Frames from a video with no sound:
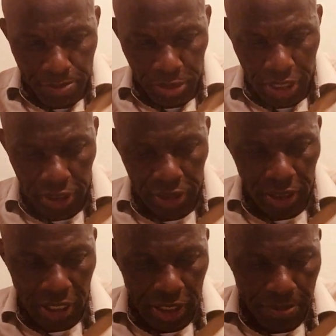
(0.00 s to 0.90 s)
place
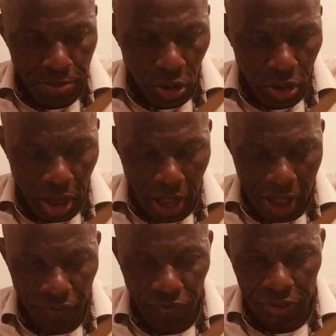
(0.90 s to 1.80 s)
in the book
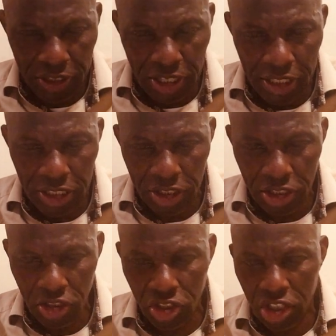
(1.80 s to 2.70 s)
of
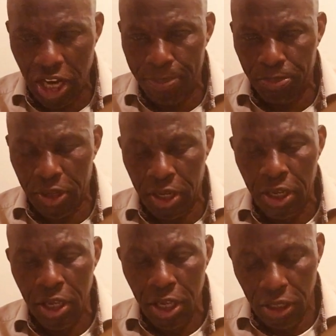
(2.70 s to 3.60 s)
Genesis chapter
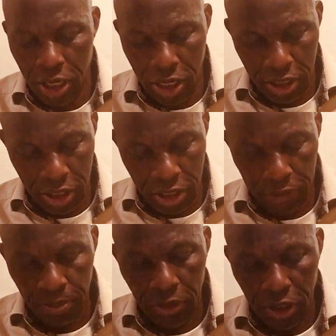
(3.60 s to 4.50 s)
uh, uh,
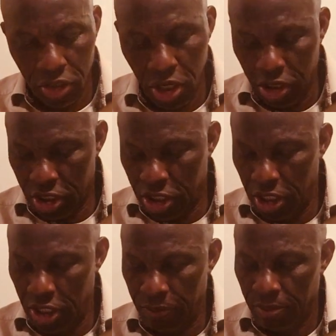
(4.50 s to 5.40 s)

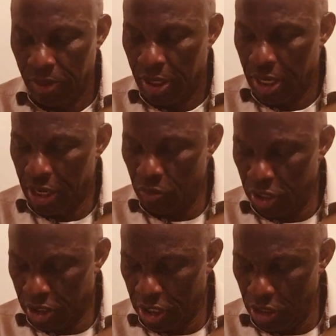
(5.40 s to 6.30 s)
13 and we
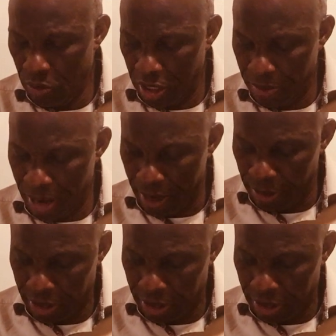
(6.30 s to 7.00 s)
see what the Bible